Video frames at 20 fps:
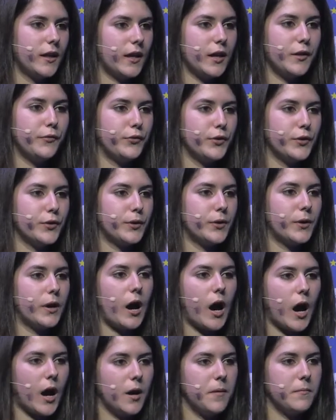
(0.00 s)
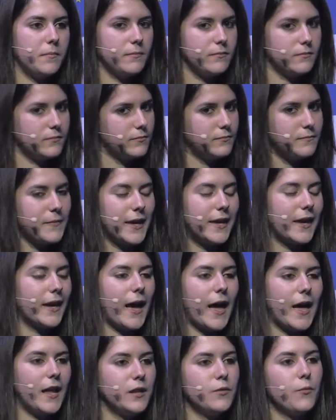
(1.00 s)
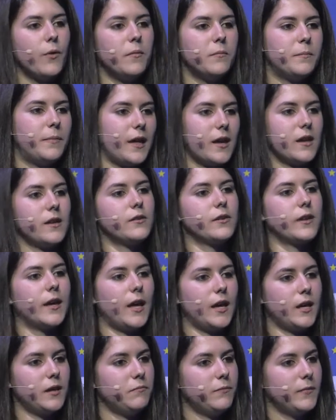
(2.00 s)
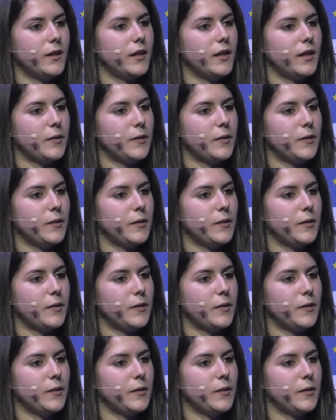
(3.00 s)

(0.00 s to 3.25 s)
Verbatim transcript: if you are making anyone play your game,